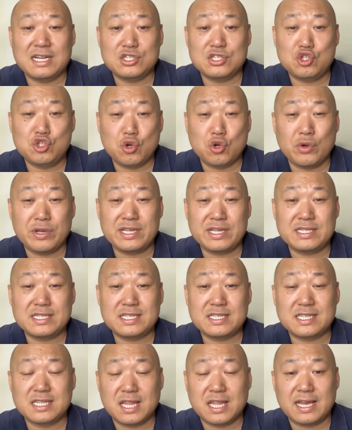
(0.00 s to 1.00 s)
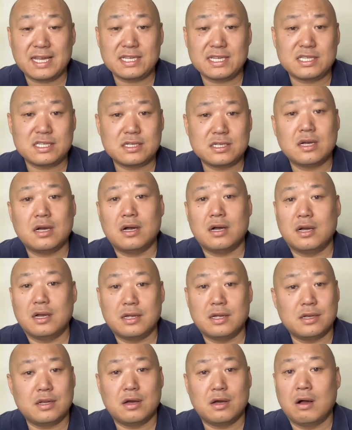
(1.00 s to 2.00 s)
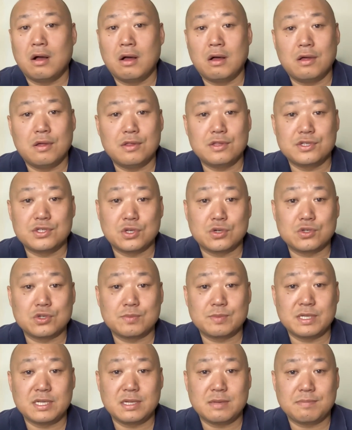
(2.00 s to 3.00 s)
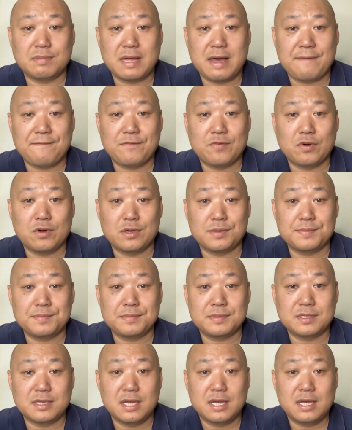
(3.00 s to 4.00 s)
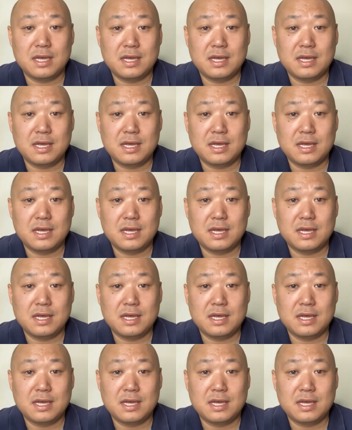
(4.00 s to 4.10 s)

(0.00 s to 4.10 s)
Join Slice on all the social media platforms.